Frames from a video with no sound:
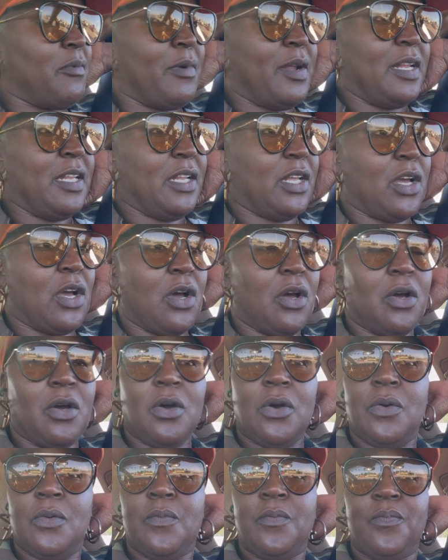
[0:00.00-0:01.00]
ready to
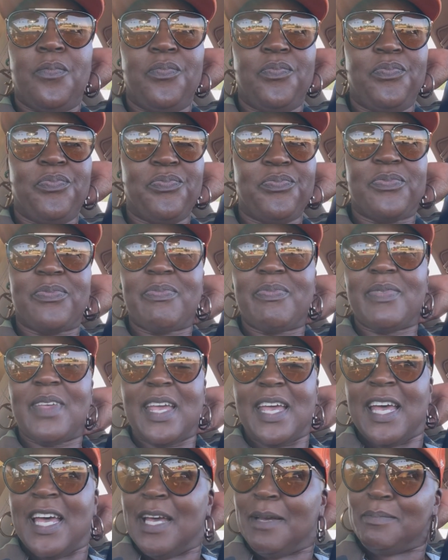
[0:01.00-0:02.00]
go
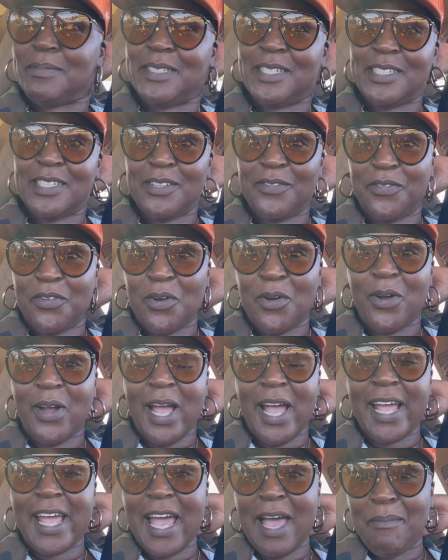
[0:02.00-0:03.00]
up to Sephora.
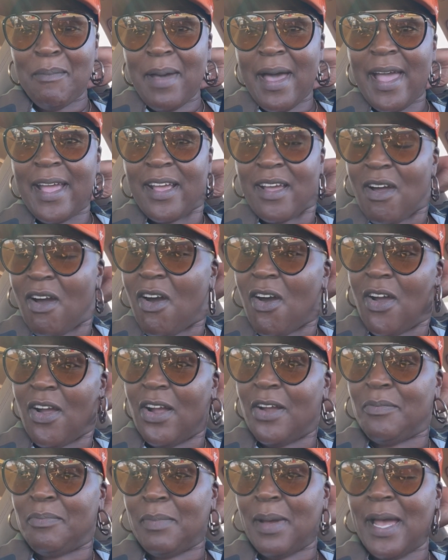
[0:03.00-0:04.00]
I got my
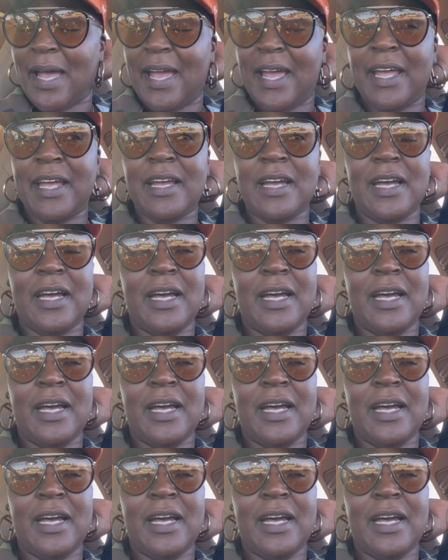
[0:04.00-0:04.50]
card, my